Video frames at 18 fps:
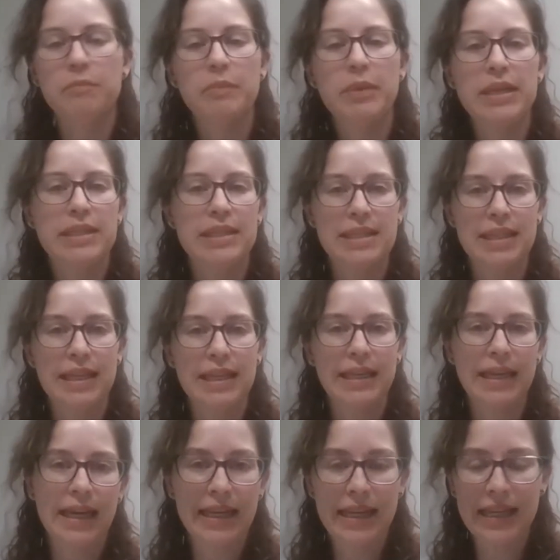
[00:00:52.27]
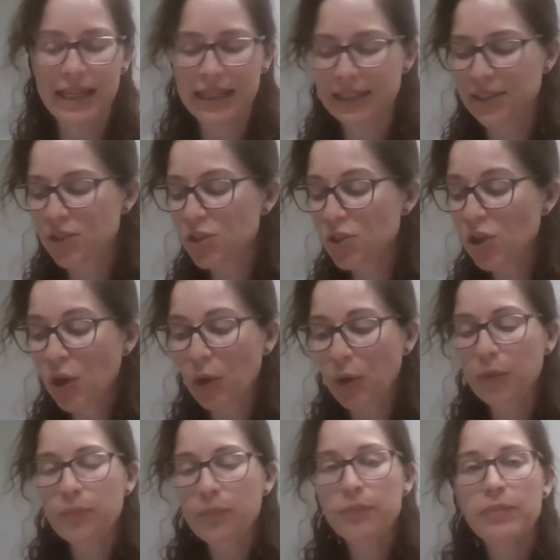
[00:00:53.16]
pieces that get eaten.
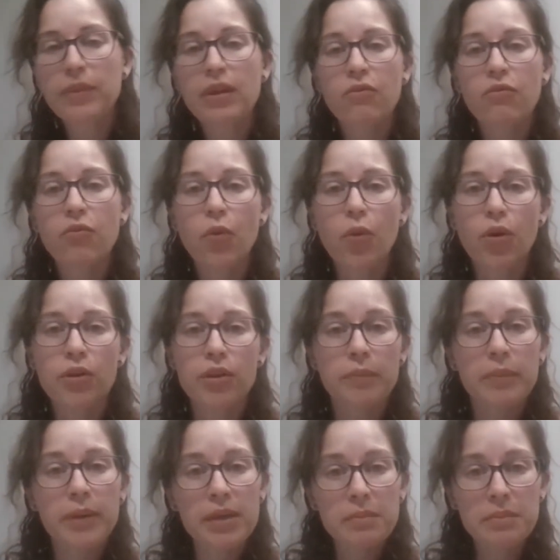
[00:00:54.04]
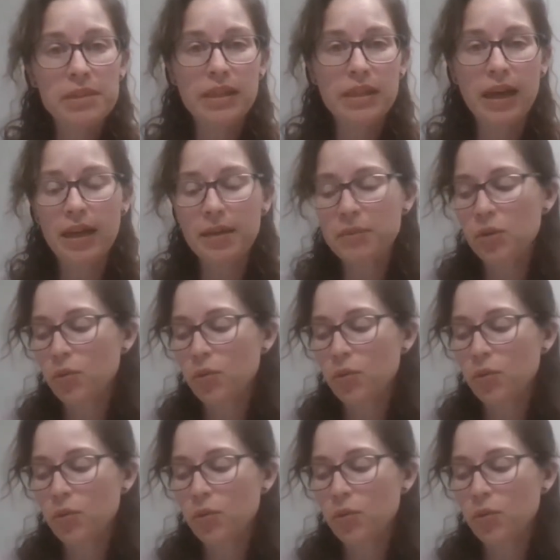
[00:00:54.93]
So for the Peep slime,